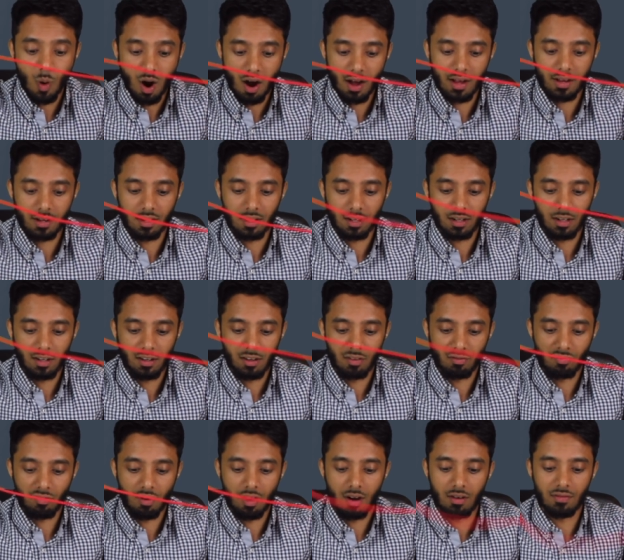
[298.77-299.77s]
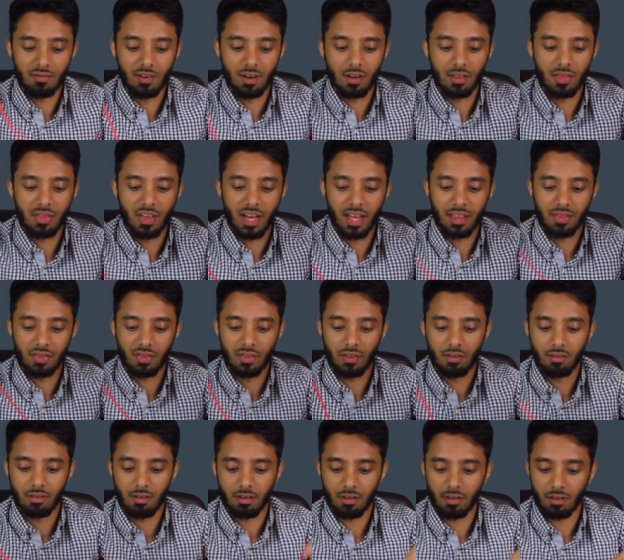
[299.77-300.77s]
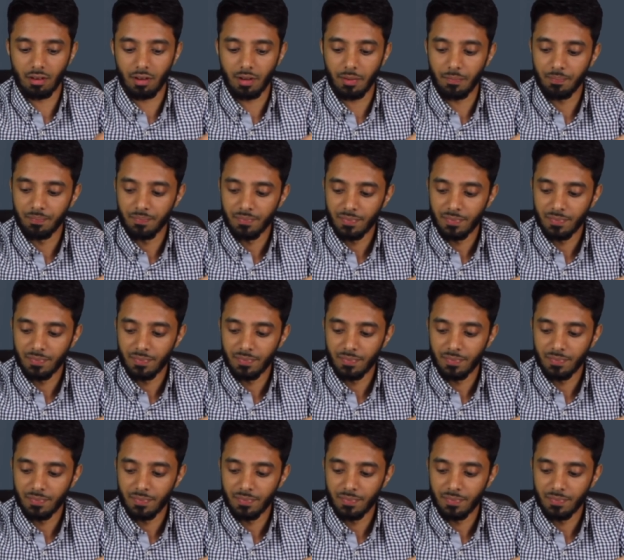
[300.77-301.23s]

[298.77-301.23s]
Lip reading: wire rather than the